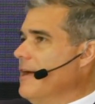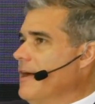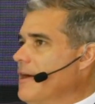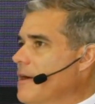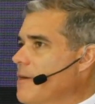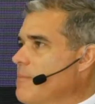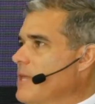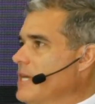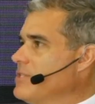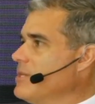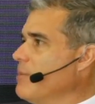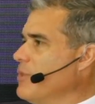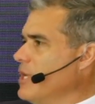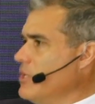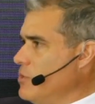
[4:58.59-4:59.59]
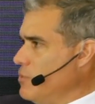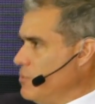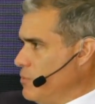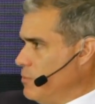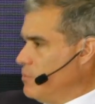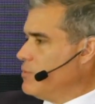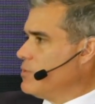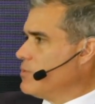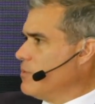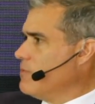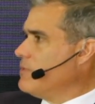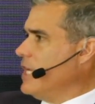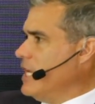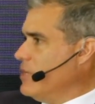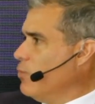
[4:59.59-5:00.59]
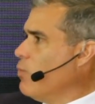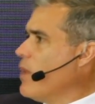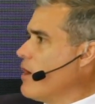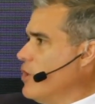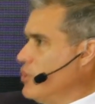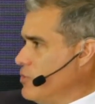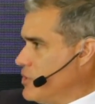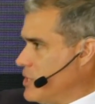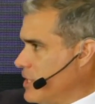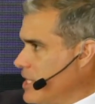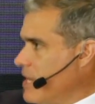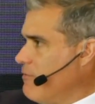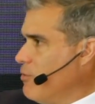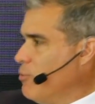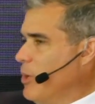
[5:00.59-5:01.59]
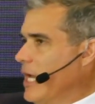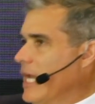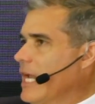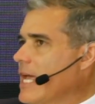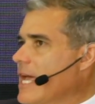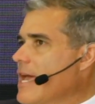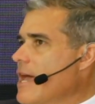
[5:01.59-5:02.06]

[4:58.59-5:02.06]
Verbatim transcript: Um, that's something you sort of tend to wear on your sleeve a bit.